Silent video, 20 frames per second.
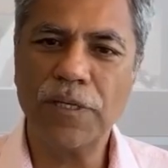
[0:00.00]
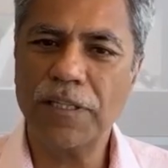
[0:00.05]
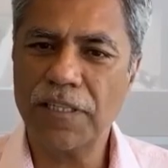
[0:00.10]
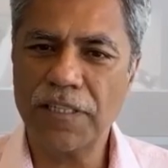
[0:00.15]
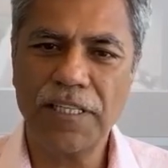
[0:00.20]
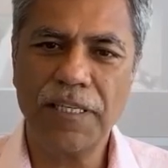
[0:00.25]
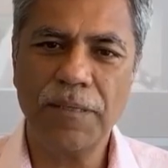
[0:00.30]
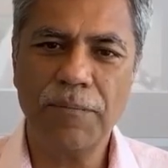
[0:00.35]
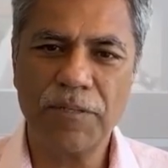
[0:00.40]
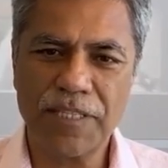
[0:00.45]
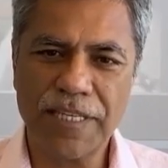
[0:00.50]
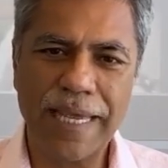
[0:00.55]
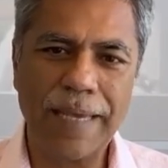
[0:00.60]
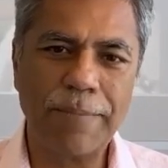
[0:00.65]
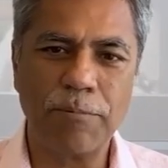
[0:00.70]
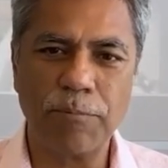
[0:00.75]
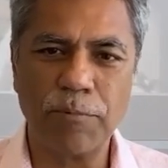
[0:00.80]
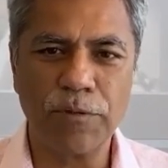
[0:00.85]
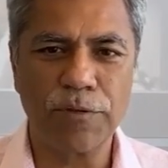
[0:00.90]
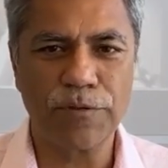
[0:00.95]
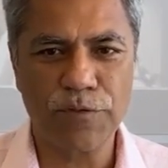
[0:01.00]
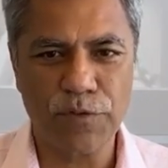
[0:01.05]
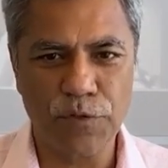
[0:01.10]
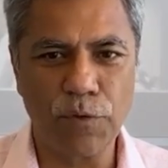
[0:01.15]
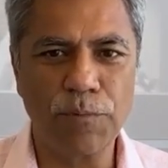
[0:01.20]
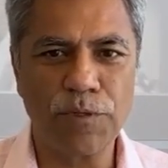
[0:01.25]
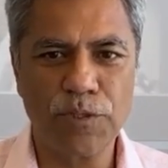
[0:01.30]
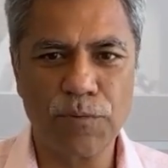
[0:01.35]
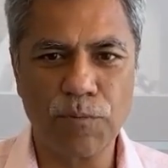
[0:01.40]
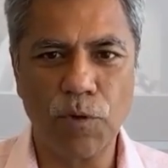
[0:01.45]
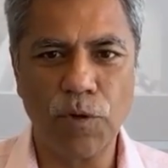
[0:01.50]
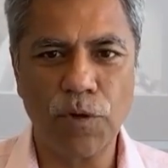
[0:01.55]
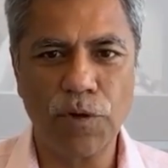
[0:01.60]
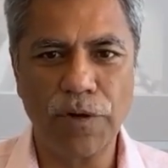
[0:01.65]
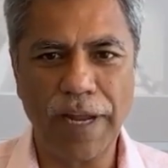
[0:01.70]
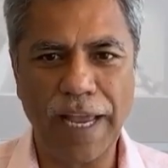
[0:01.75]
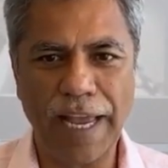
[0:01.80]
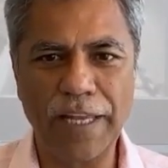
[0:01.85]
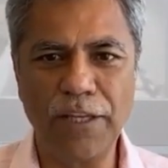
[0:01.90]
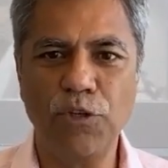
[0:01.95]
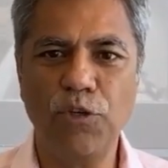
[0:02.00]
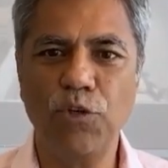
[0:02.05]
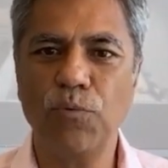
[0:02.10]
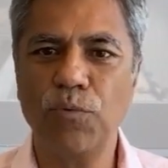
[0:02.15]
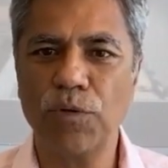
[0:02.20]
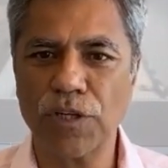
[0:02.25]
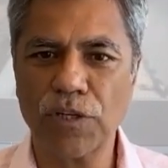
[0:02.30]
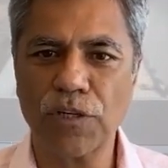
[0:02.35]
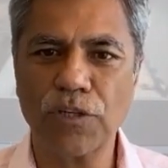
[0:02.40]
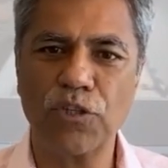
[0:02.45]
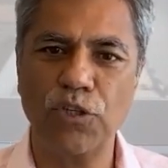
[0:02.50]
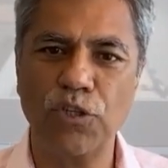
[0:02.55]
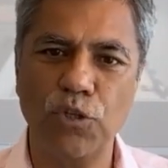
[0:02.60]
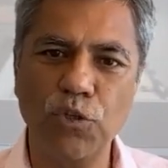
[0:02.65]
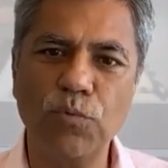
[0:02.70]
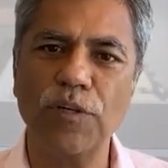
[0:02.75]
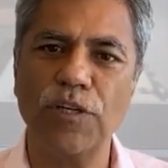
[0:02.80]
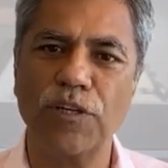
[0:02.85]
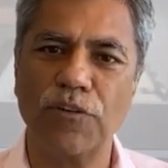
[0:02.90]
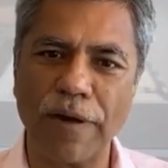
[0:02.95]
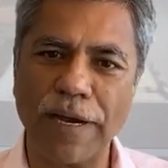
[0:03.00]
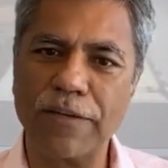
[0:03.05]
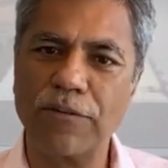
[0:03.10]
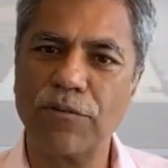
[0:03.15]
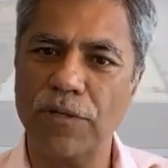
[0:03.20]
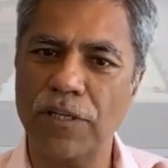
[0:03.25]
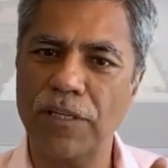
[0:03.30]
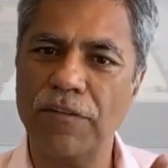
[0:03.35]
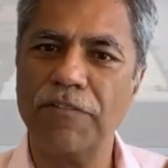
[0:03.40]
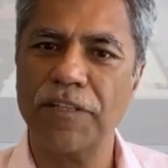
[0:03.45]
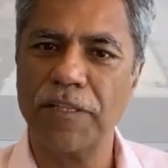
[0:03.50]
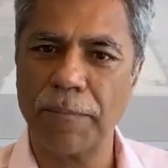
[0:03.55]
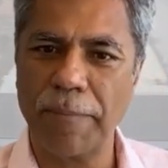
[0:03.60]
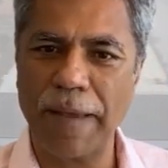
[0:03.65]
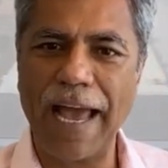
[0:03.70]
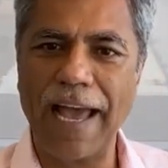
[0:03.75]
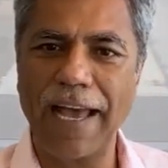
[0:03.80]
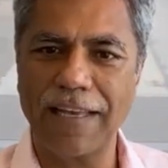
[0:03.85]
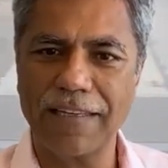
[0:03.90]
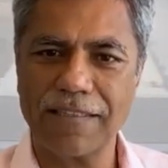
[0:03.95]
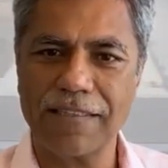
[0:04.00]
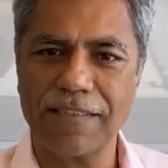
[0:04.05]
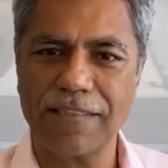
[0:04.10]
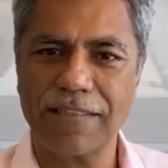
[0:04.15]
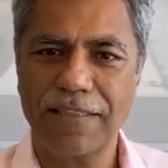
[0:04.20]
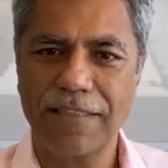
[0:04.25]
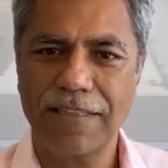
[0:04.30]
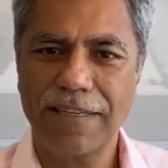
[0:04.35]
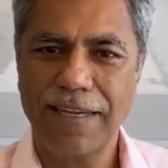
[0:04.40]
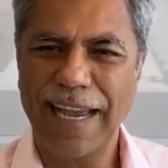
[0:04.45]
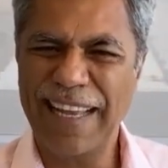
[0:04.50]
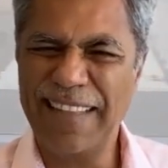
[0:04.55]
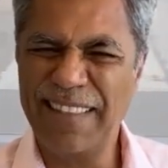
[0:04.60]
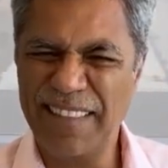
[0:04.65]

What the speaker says: the team is capable of so much more, and you were trying to live in the past. And